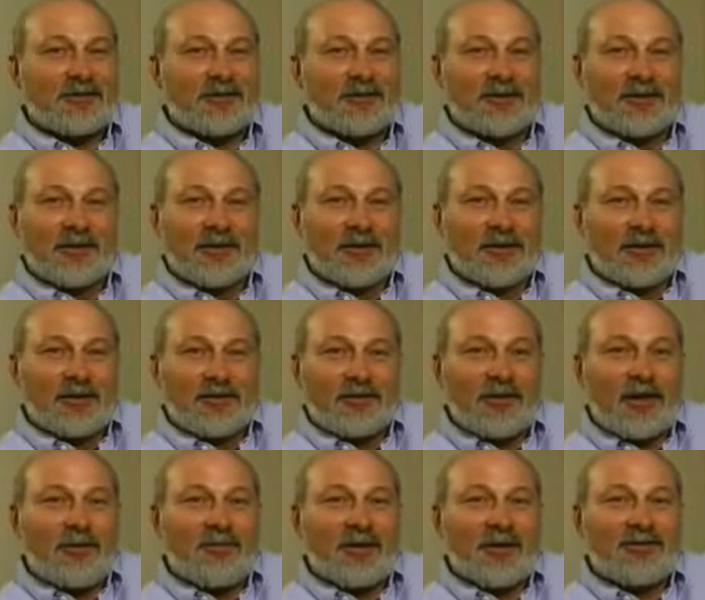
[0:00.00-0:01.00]
my
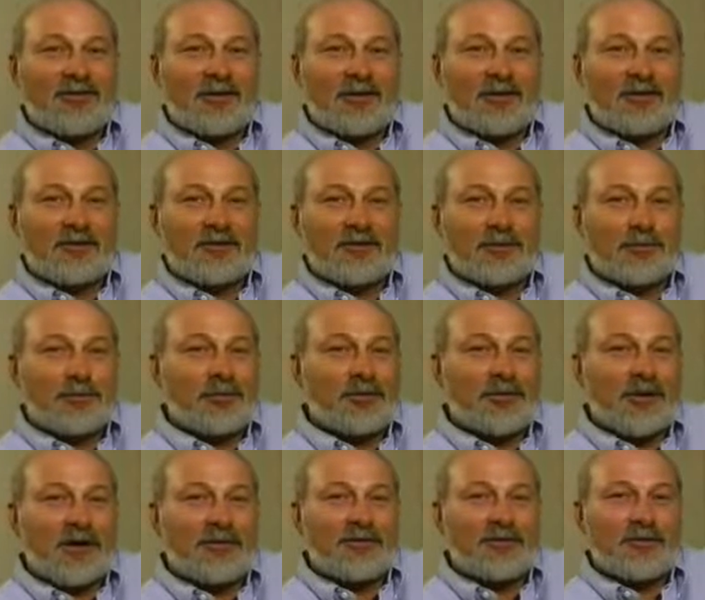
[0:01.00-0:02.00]
signature, pulled out
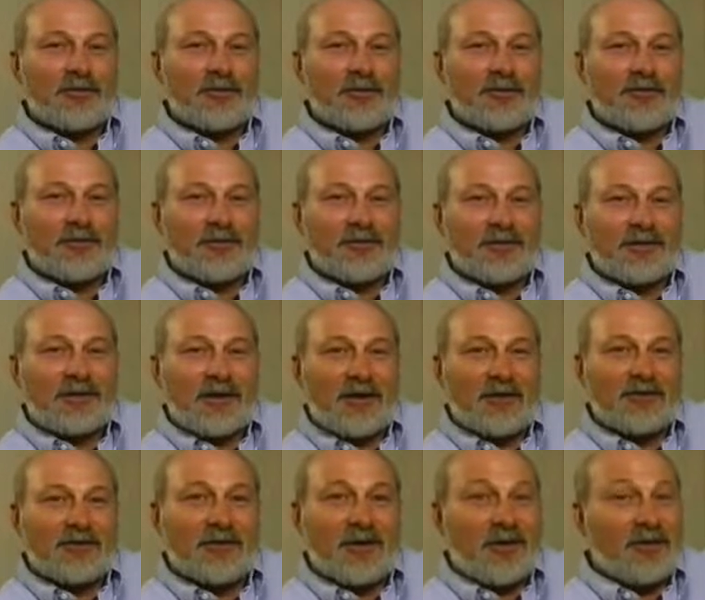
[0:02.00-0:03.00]
$250,000
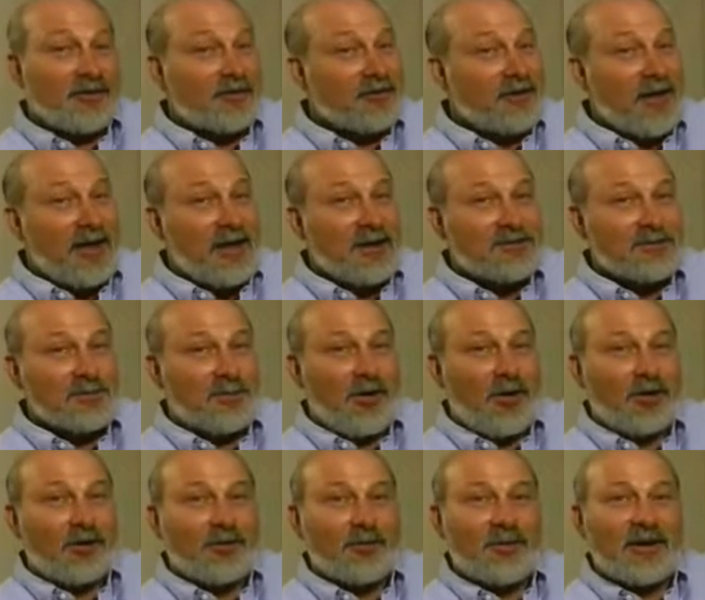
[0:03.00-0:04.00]
cash, walked away, and that
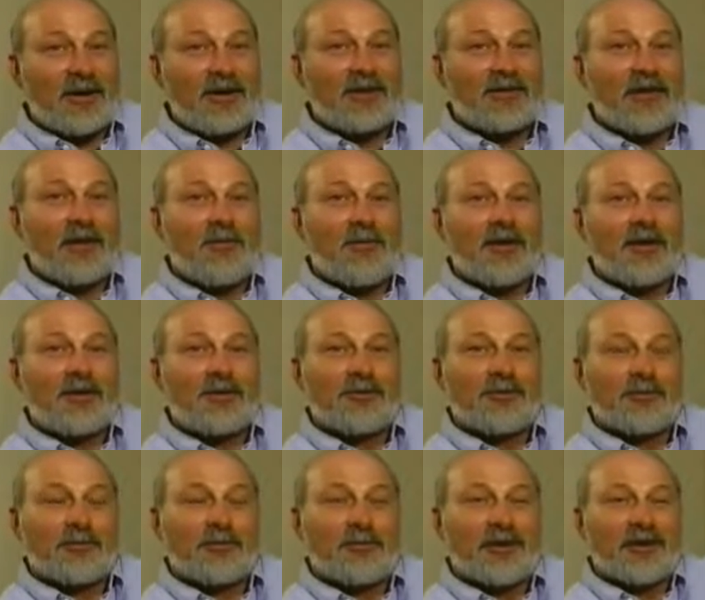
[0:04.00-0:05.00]
money was replaced the
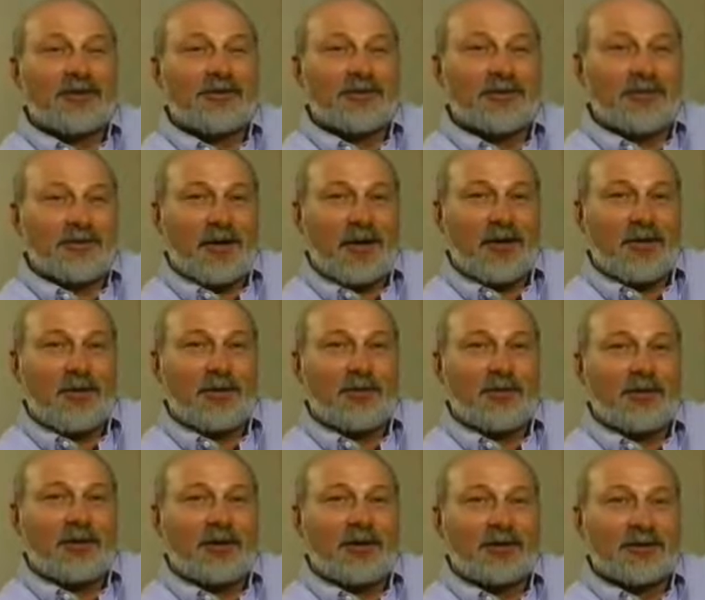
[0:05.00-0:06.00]
following week.
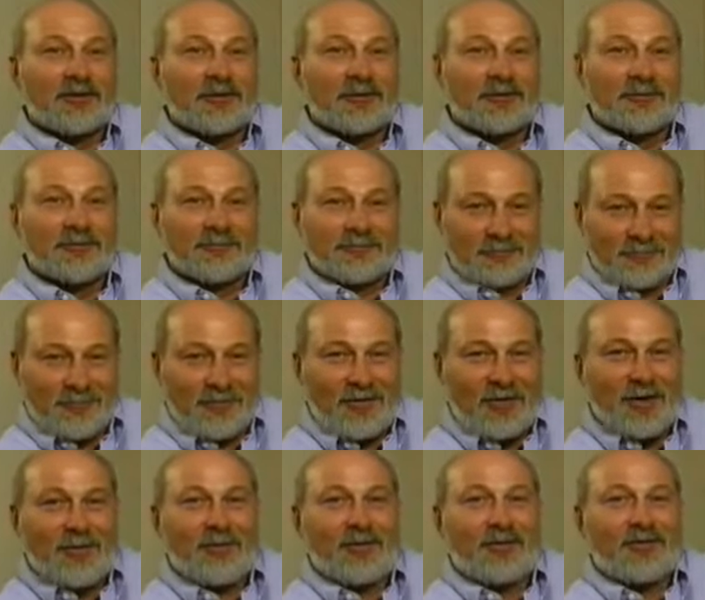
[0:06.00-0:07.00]
It was that
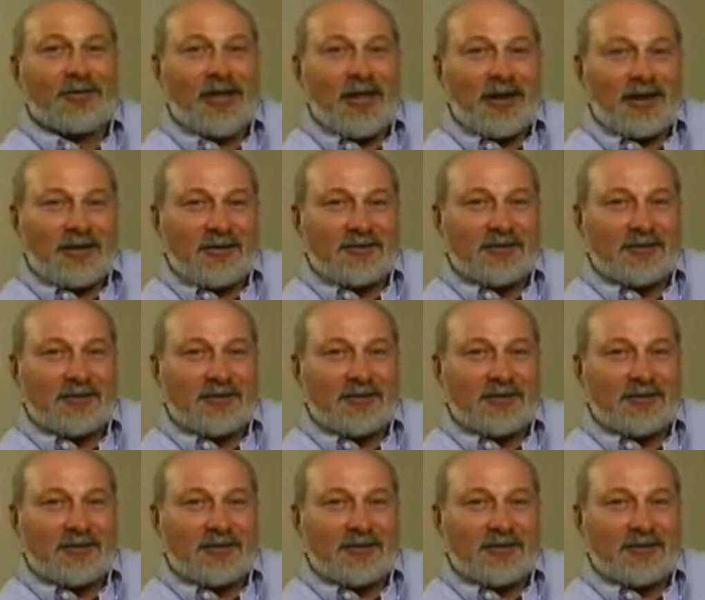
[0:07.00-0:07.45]
easy for me.